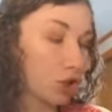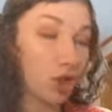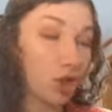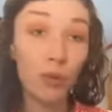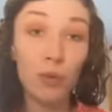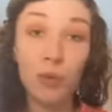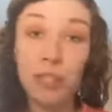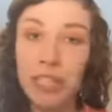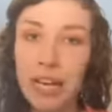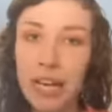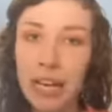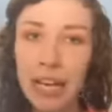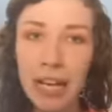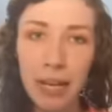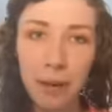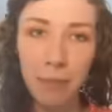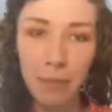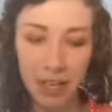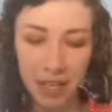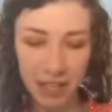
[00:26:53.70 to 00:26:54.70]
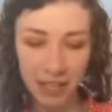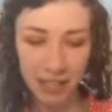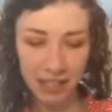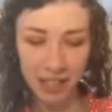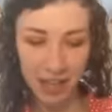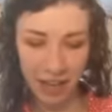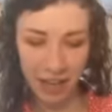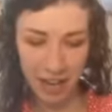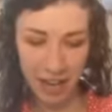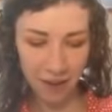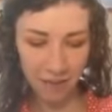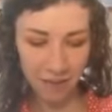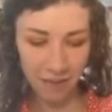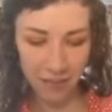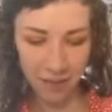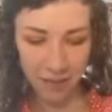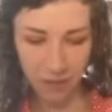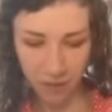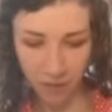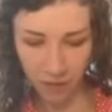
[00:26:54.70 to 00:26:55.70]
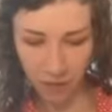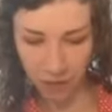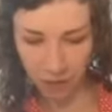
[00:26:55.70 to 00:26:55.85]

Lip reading: today because I have some